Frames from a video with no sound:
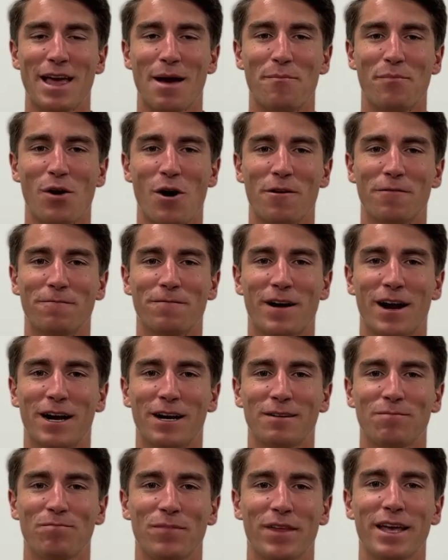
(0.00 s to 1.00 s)
that
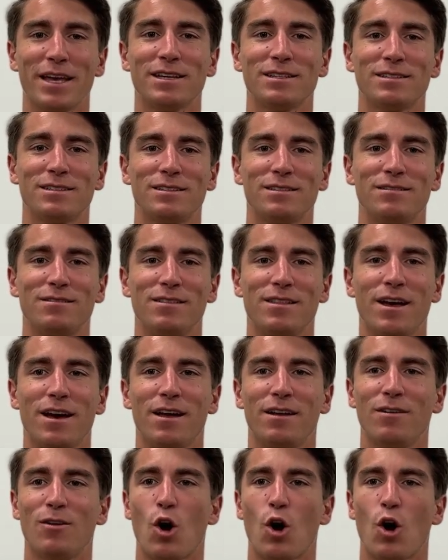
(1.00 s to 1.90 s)
bonfire is the